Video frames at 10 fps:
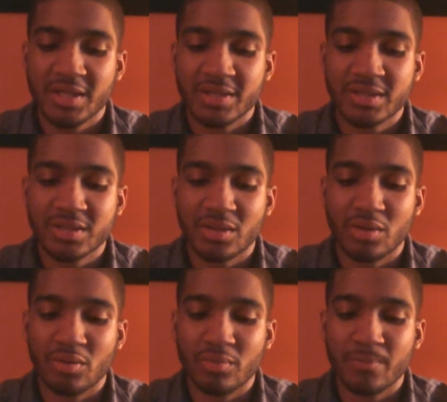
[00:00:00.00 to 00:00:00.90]

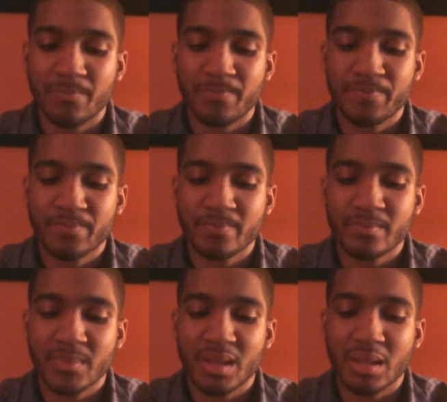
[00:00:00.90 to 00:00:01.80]
So
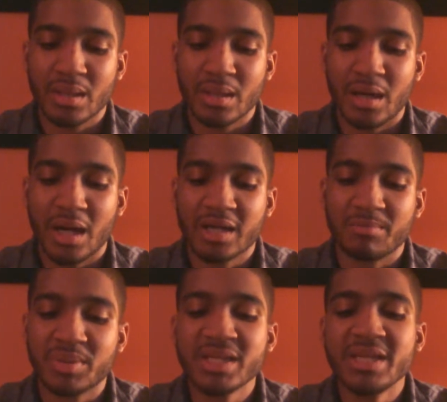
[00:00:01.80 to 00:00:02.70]
a
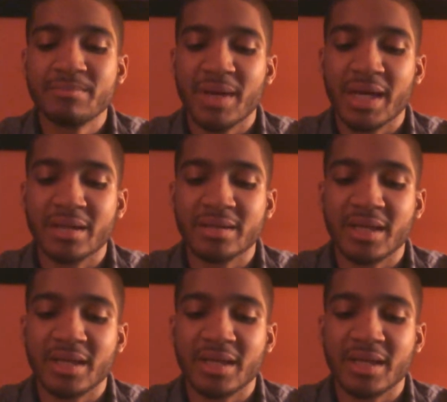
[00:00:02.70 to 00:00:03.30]
complete man,